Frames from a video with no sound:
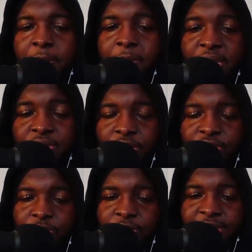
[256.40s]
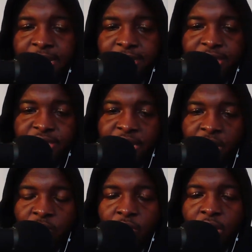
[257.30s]
Make sure that you check the
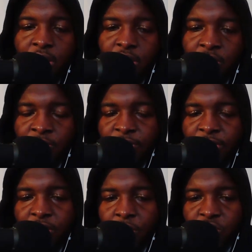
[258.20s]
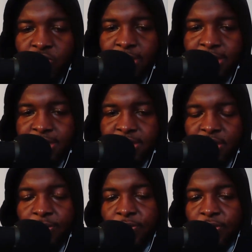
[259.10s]
channel for other videos related
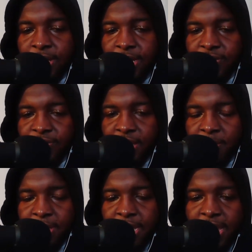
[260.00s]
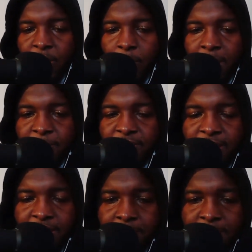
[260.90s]
to front-end development and web
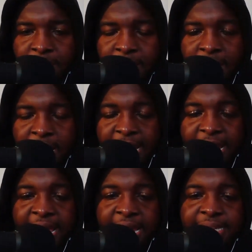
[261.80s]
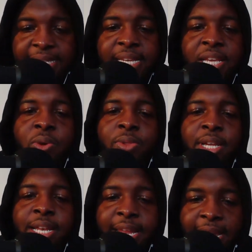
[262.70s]
development. Until
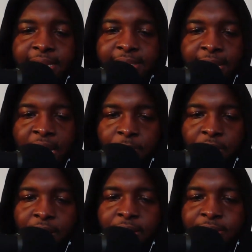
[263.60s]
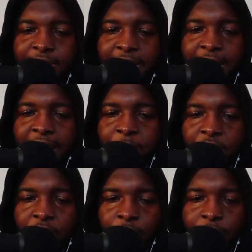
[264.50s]
the next time, y'all, happy
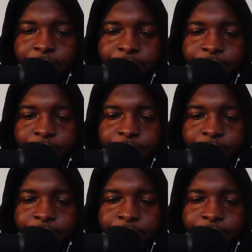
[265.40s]
coding.